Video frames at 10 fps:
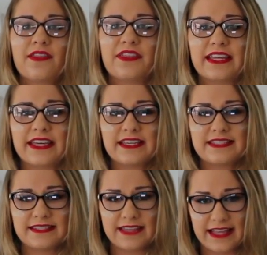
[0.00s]
The
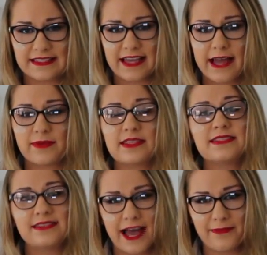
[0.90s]
yeast enzyme
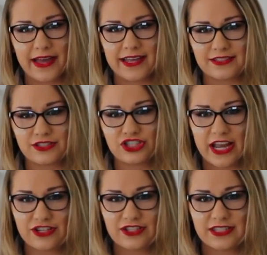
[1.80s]
zymase
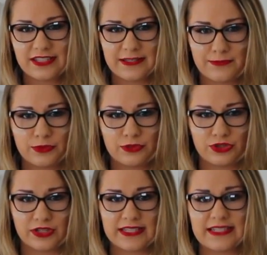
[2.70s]
changes the simple
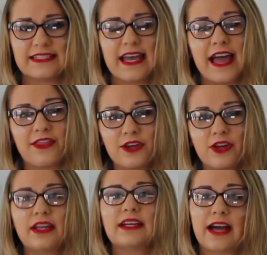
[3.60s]
sugars into
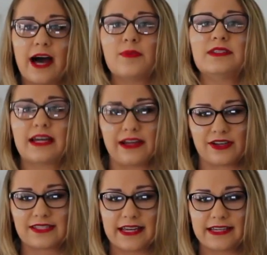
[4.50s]
ethanol and carbon
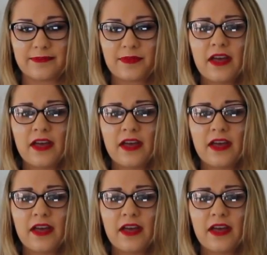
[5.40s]
dioxide.